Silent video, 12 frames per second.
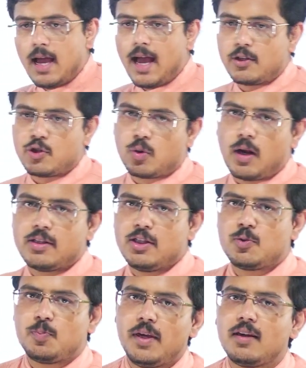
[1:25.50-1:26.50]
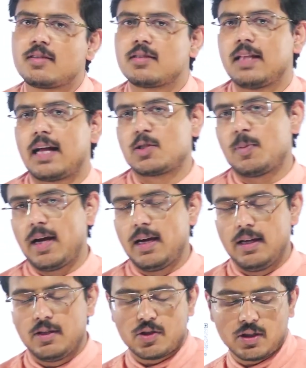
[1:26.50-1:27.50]
at Shuklaji Speaks. That's my
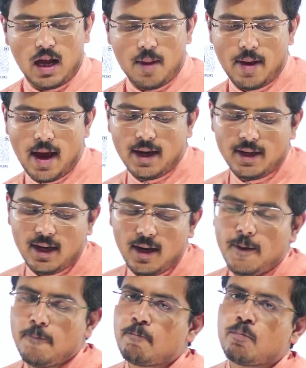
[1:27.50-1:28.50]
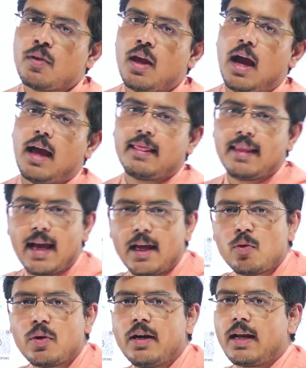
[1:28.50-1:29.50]
Instagram handle. And there
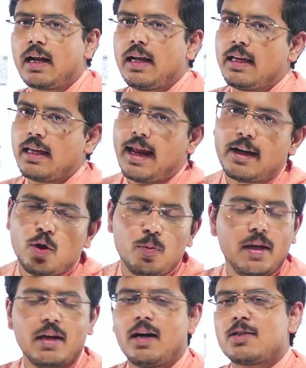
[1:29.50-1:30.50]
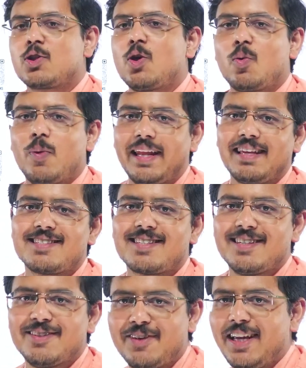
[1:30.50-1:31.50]
you can directly connect to me and ask your queries.
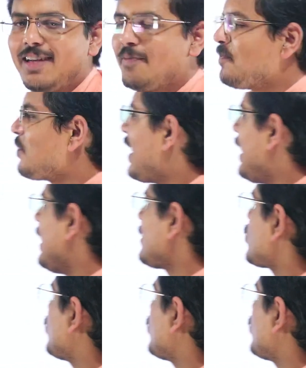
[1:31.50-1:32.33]
Fine. Let's